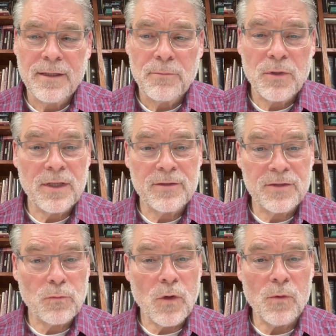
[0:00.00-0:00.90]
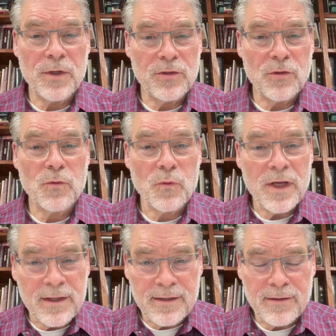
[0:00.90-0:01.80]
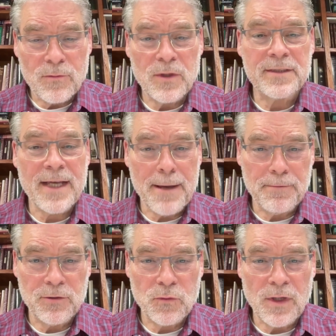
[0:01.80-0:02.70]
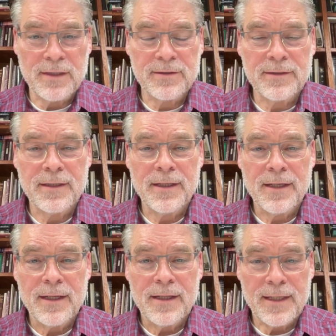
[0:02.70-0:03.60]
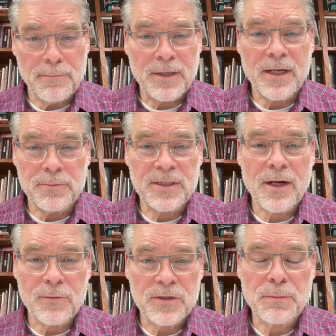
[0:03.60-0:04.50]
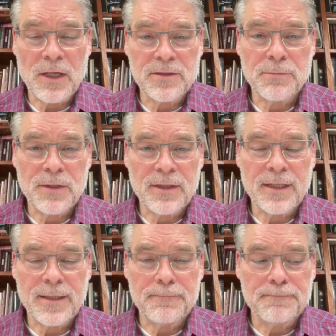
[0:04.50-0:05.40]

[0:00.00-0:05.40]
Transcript: But it's what we do with what's happened to us that becomes our responsibility.